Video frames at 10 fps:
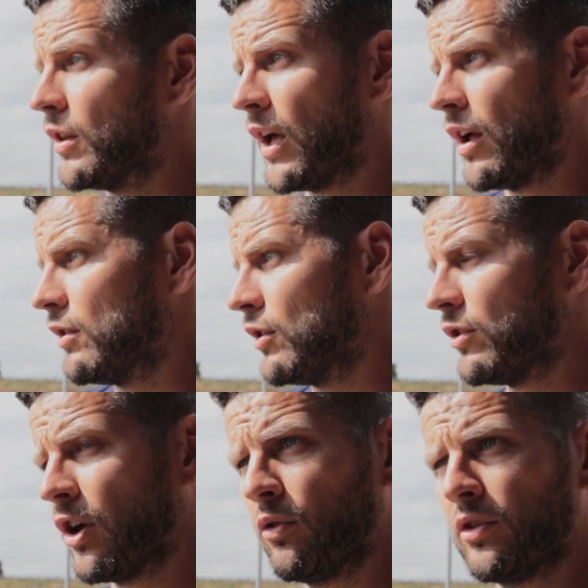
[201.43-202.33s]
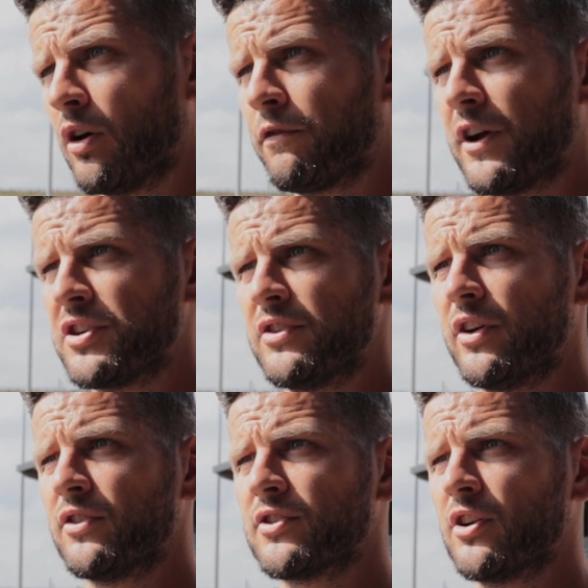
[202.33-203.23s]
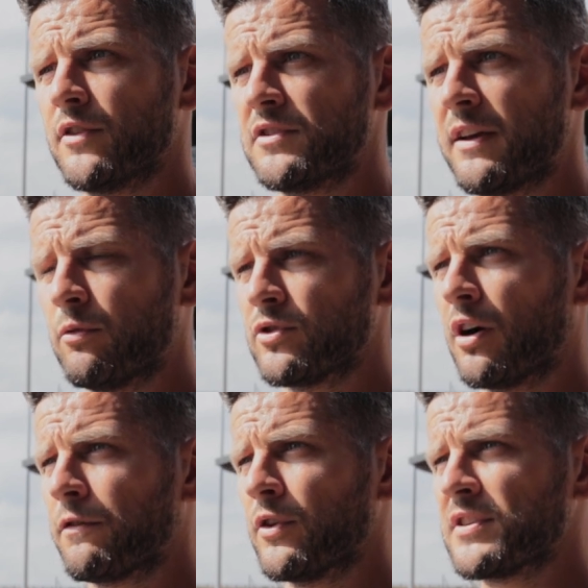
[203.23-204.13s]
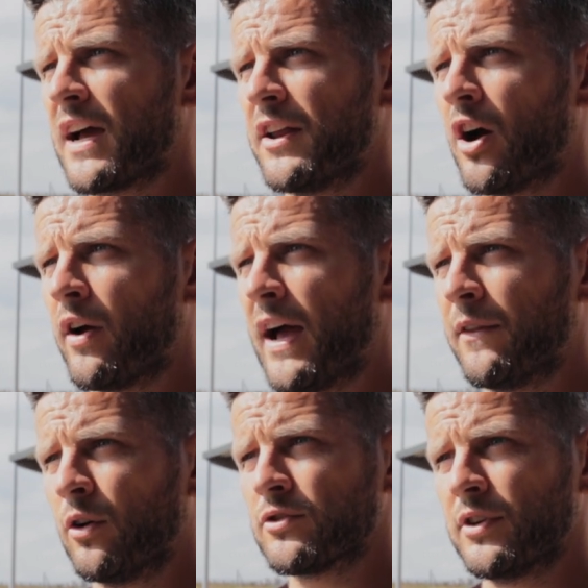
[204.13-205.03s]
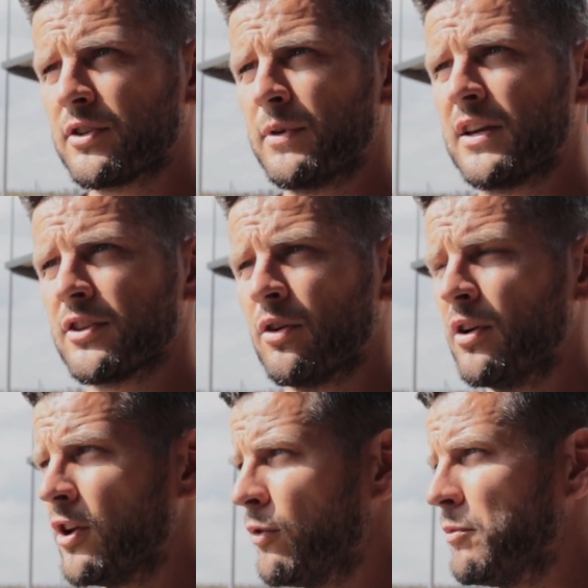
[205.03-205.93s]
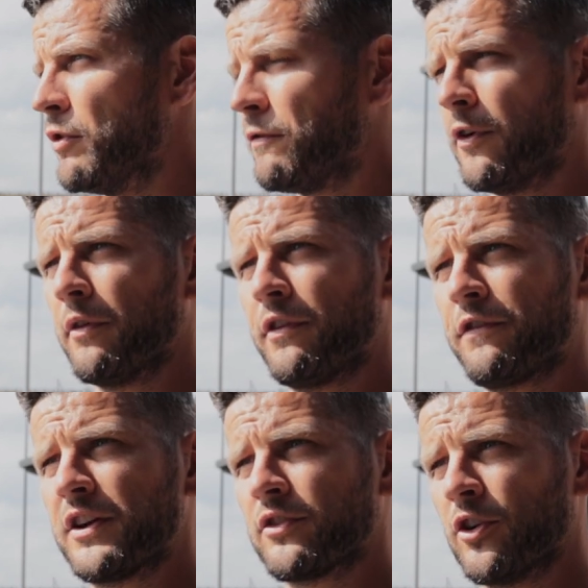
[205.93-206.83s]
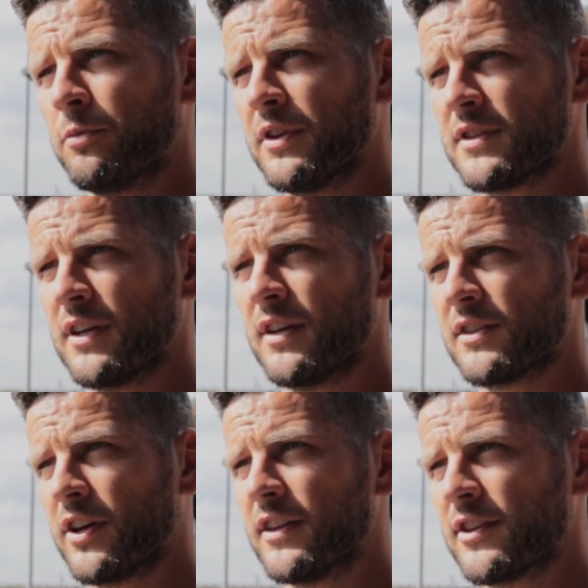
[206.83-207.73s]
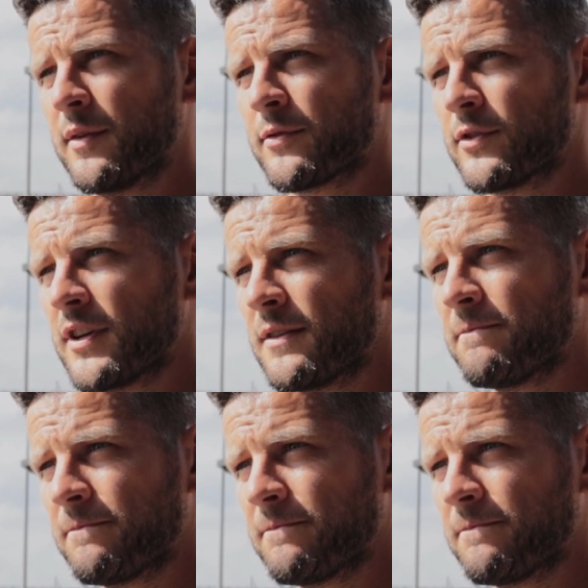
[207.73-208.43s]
No fresh injury concerns. Obviously, everyone's got through Saturday all right, and also this week. So we move forward with a fresh group, and it's exciting times for us. Yeah.